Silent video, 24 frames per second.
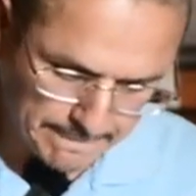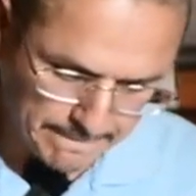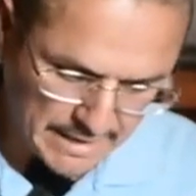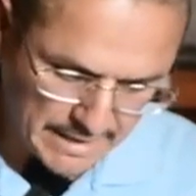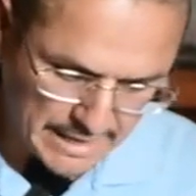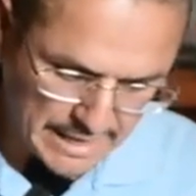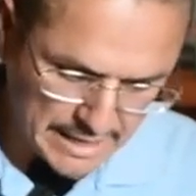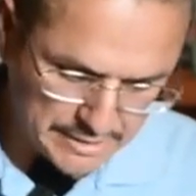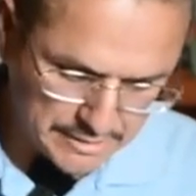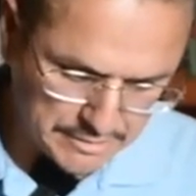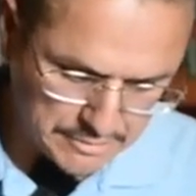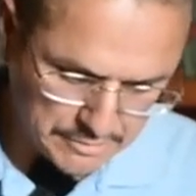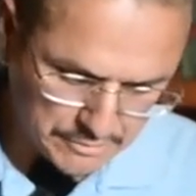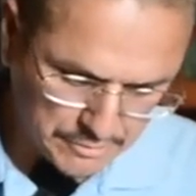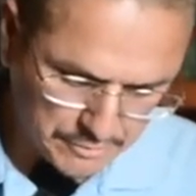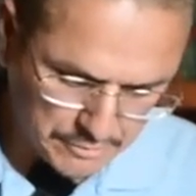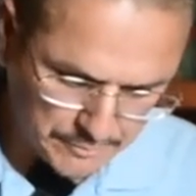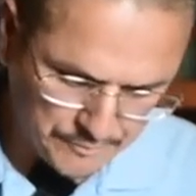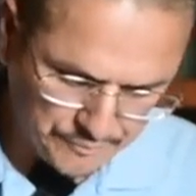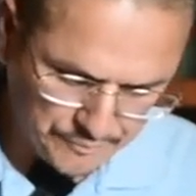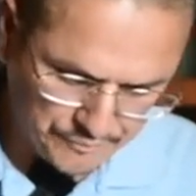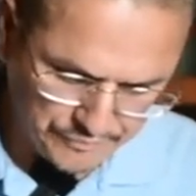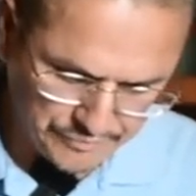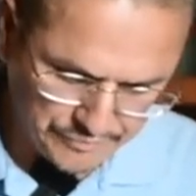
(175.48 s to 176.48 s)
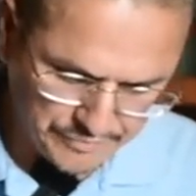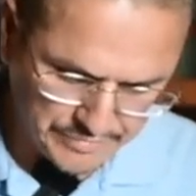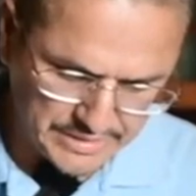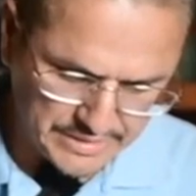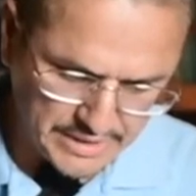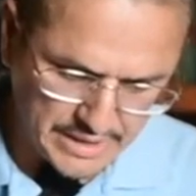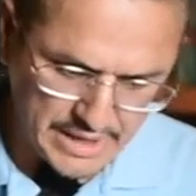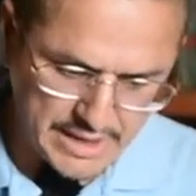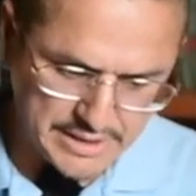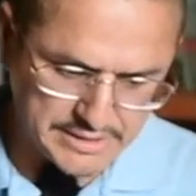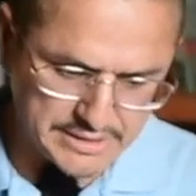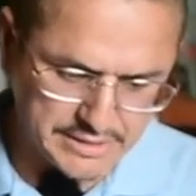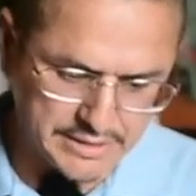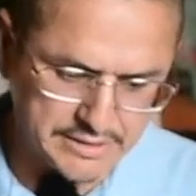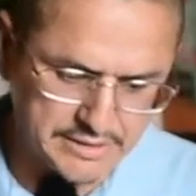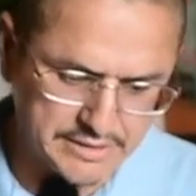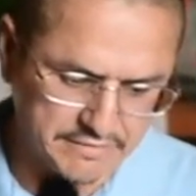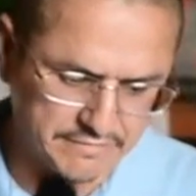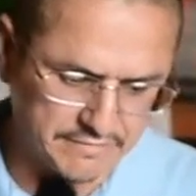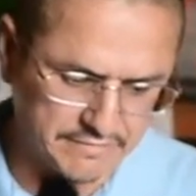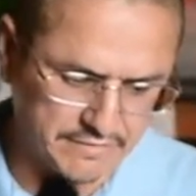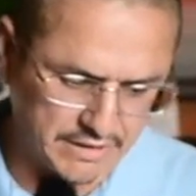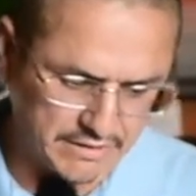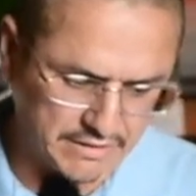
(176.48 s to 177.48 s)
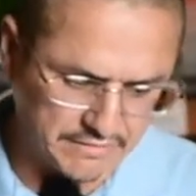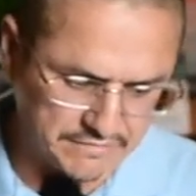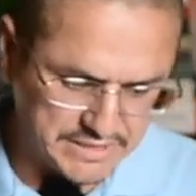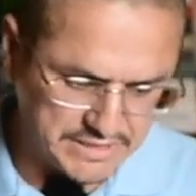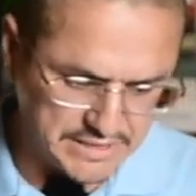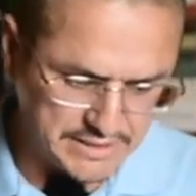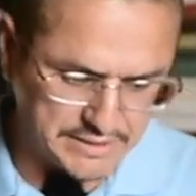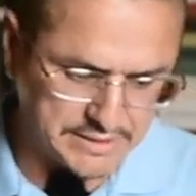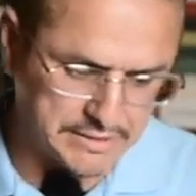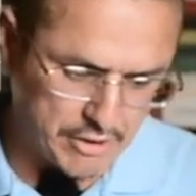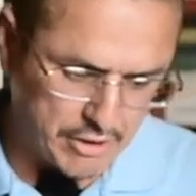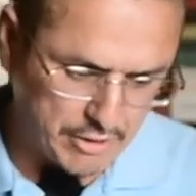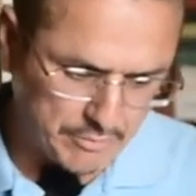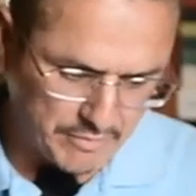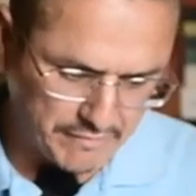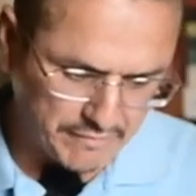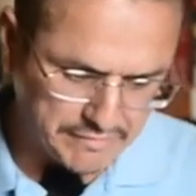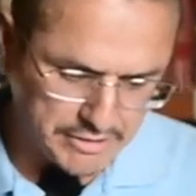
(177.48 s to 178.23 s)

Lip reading: And so the essence of this psalm,